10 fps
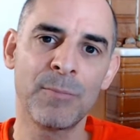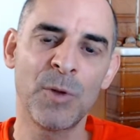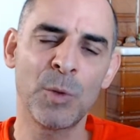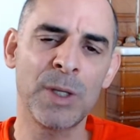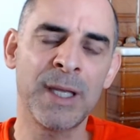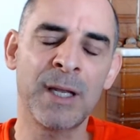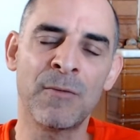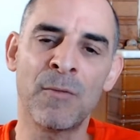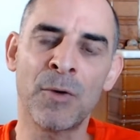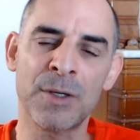you will hear a
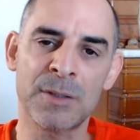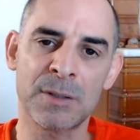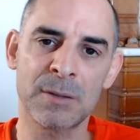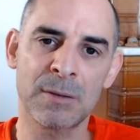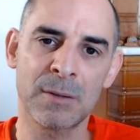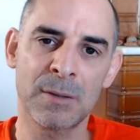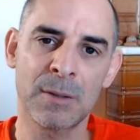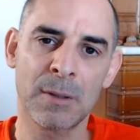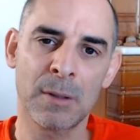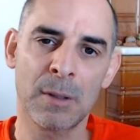voice
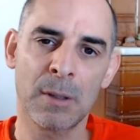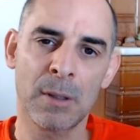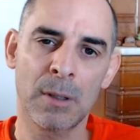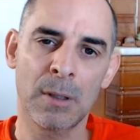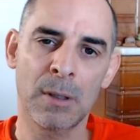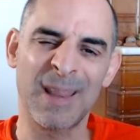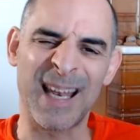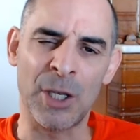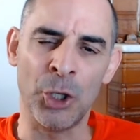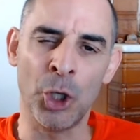that
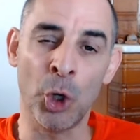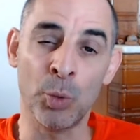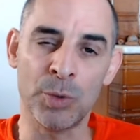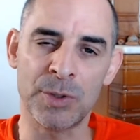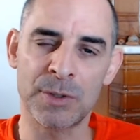knows